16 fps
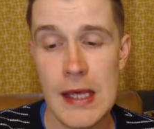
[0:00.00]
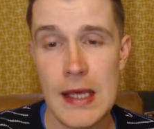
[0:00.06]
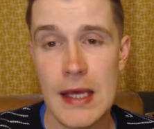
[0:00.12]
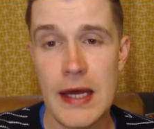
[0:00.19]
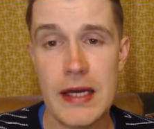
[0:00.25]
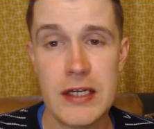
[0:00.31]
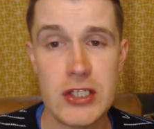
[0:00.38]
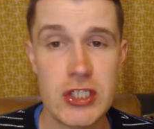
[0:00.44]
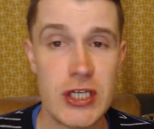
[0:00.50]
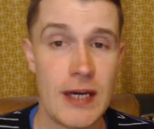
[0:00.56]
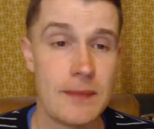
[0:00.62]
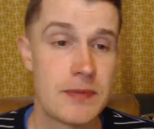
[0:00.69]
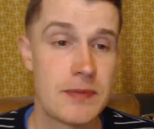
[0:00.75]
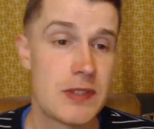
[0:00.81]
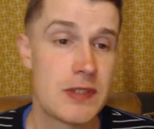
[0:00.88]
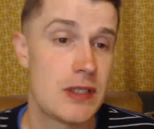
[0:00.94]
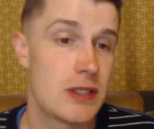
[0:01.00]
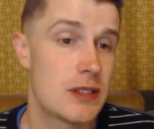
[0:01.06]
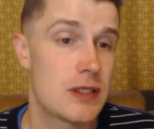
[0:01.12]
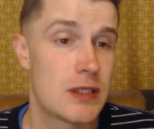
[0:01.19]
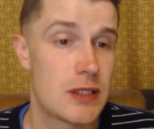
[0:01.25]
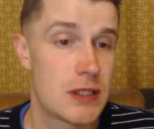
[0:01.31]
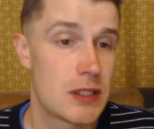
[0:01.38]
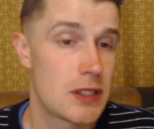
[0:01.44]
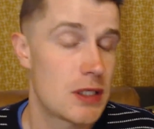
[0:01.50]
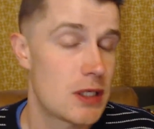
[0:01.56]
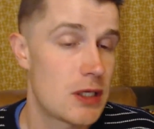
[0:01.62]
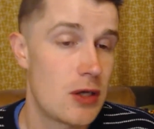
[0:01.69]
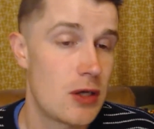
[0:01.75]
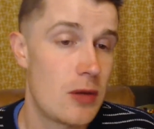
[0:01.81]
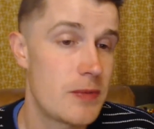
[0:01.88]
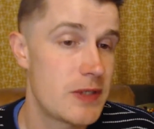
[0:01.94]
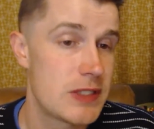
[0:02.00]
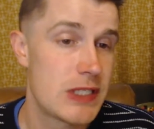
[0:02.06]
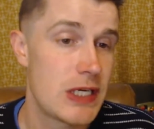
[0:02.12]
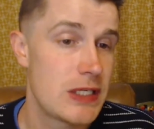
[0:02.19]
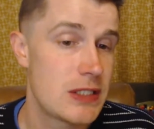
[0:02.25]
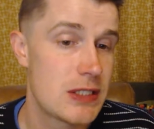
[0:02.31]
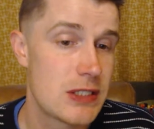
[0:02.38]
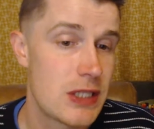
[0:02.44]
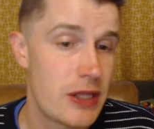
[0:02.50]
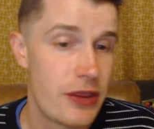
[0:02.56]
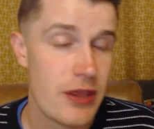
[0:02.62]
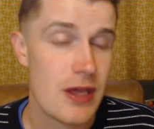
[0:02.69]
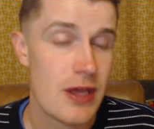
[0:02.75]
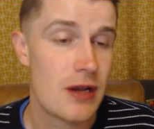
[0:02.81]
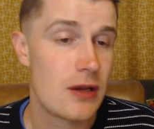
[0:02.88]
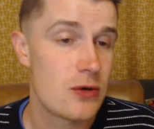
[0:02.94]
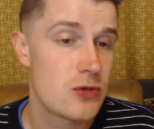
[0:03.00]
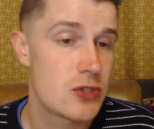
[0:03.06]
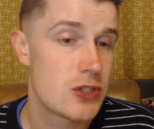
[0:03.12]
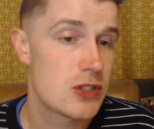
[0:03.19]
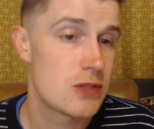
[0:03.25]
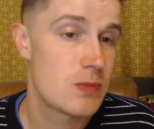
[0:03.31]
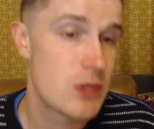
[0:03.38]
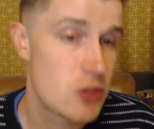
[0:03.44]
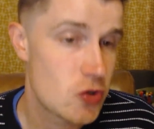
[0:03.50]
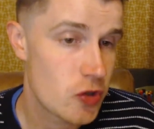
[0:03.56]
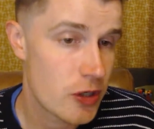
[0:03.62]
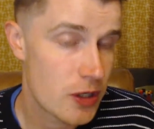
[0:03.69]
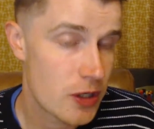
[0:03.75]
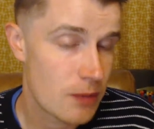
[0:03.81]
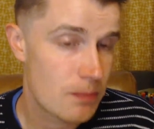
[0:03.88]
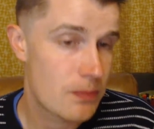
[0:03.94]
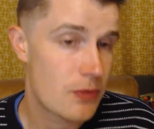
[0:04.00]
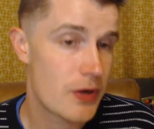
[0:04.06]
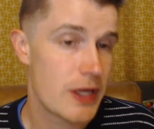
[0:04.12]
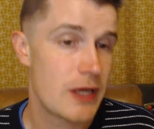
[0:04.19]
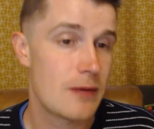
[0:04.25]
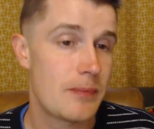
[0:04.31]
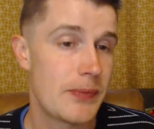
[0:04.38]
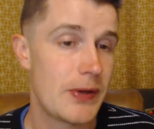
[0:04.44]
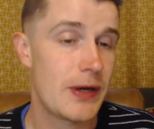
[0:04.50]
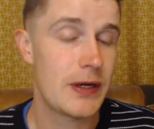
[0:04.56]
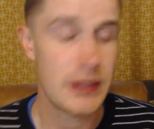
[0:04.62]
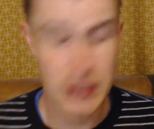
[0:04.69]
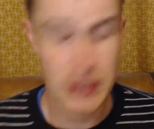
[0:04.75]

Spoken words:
And a chapter that commentators and theologians have been trying to break apart and